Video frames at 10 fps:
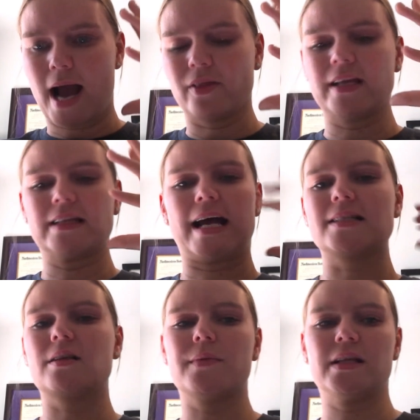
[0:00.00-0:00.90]
like that's
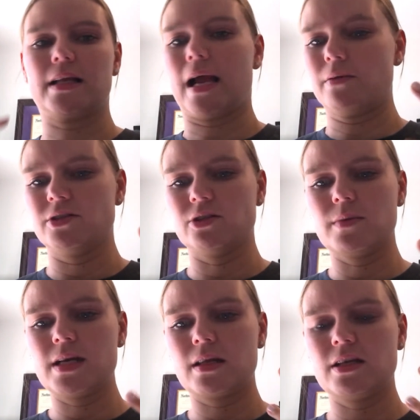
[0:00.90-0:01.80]
something that I would do
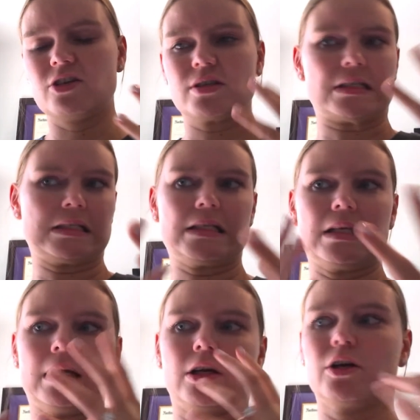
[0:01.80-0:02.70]
immediately, just to see
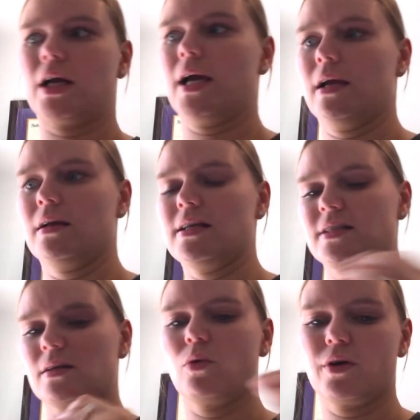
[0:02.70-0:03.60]
like, okay, is
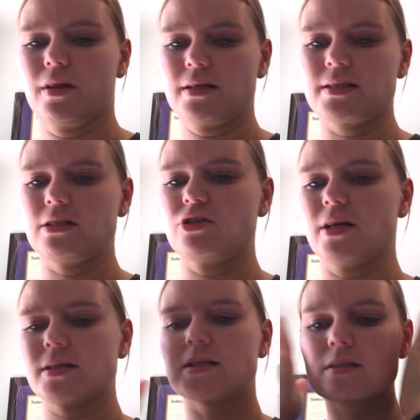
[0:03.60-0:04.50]
there more to this than
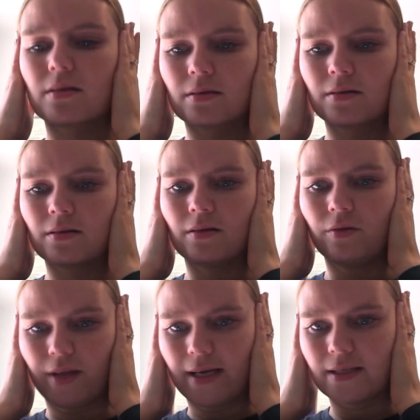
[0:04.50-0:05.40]
just
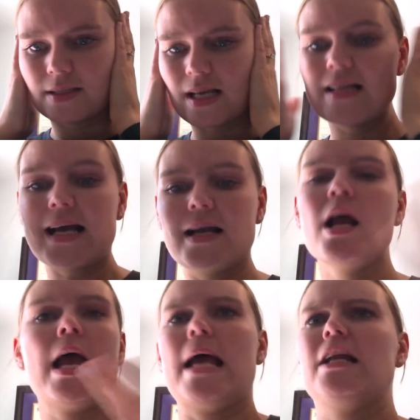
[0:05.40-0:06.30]
this? And
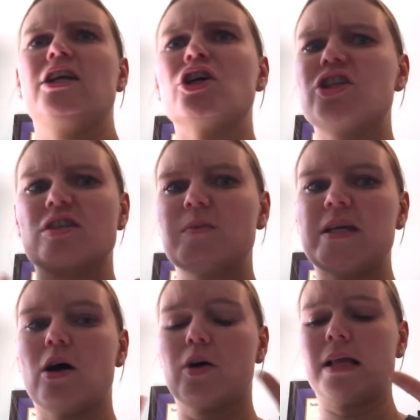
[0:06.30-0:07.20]
it could just be,
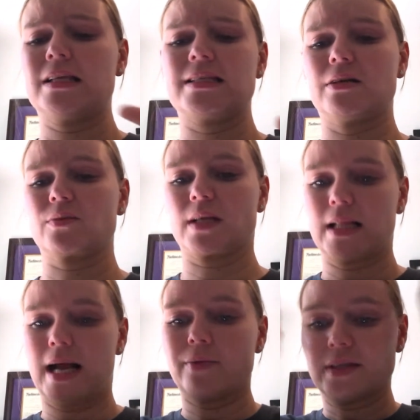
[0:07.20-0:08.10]
okay, this sounds really
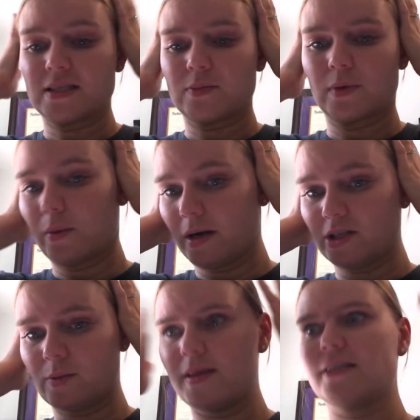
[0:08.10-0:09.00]
loud, this is what I want to
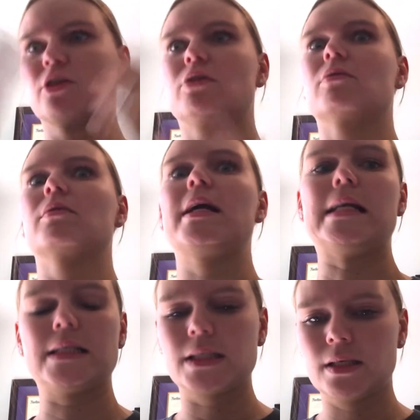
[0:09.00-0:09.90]
do. And that's a
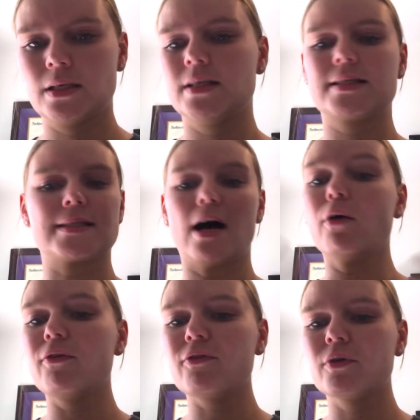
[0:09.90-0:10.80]
great
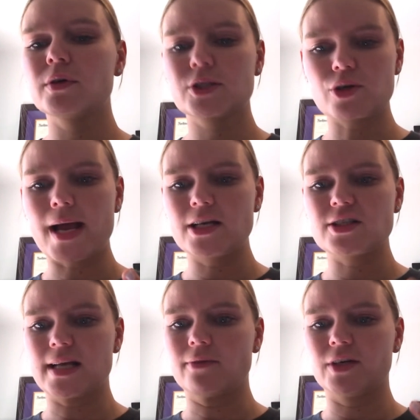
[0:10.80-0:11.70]

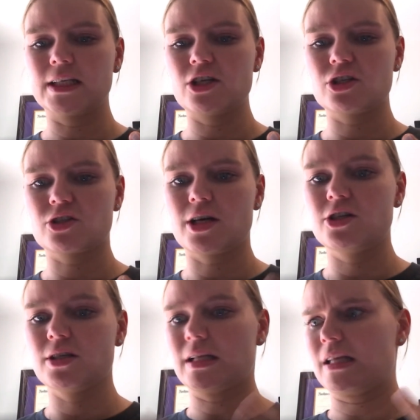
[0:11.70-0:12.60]
self-regulation
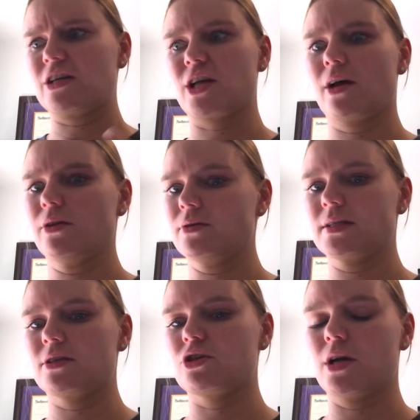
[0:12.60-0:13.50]
strategy that child knows at
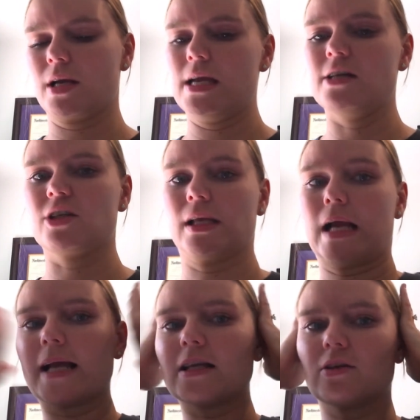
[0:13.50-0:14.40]
such a young age, that like
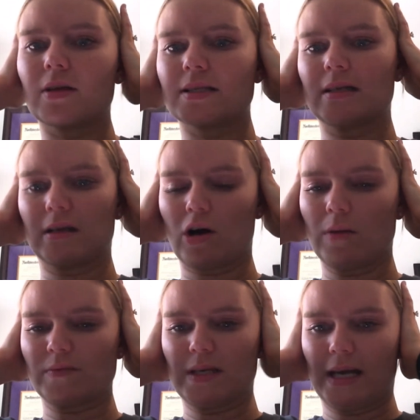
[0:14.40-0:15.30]
I can do this and it
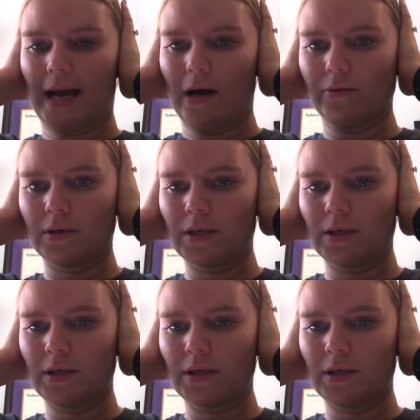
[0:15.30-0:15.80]
calms me down.